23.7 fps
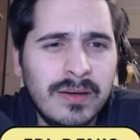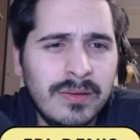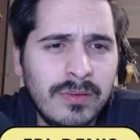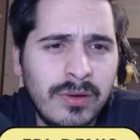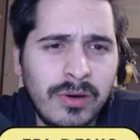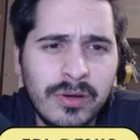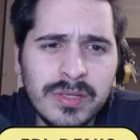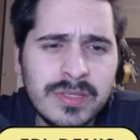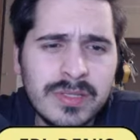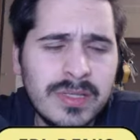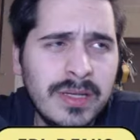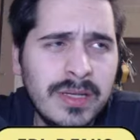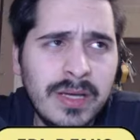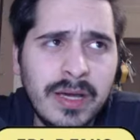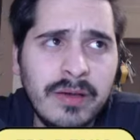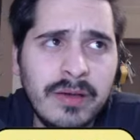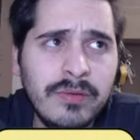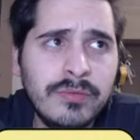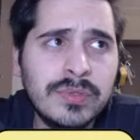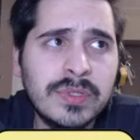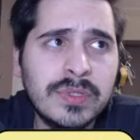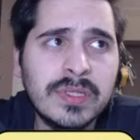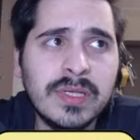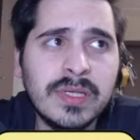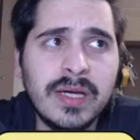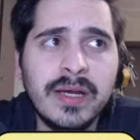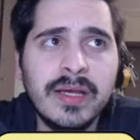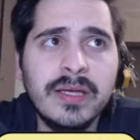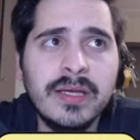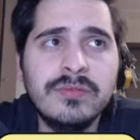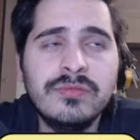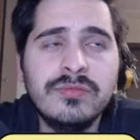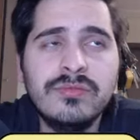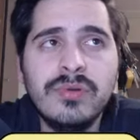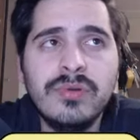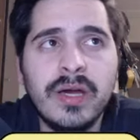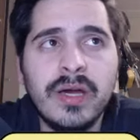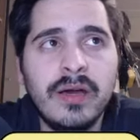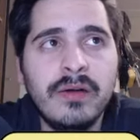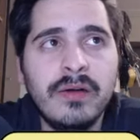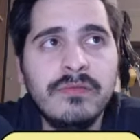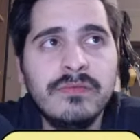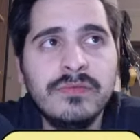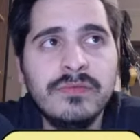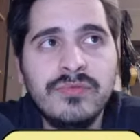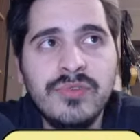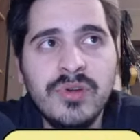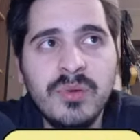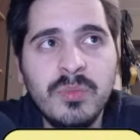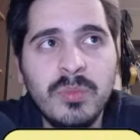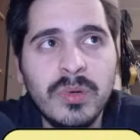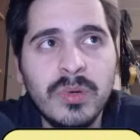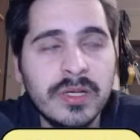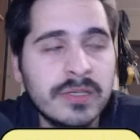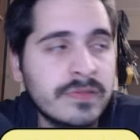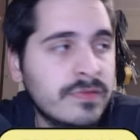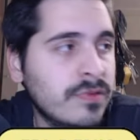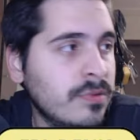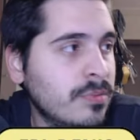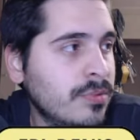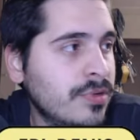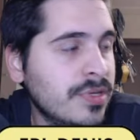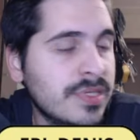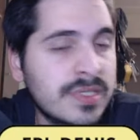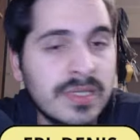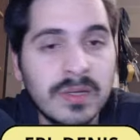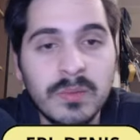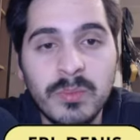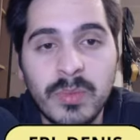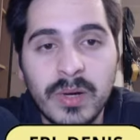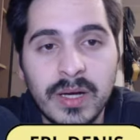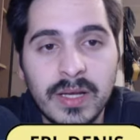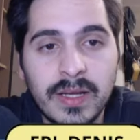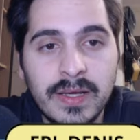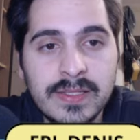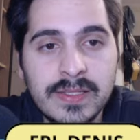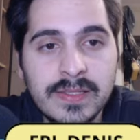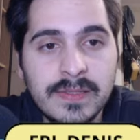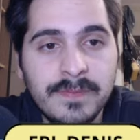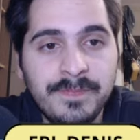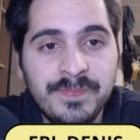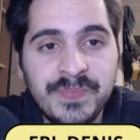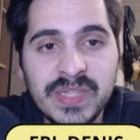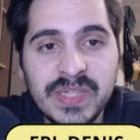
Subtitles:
Honestly, I would target to have 3 players from Crystal Palace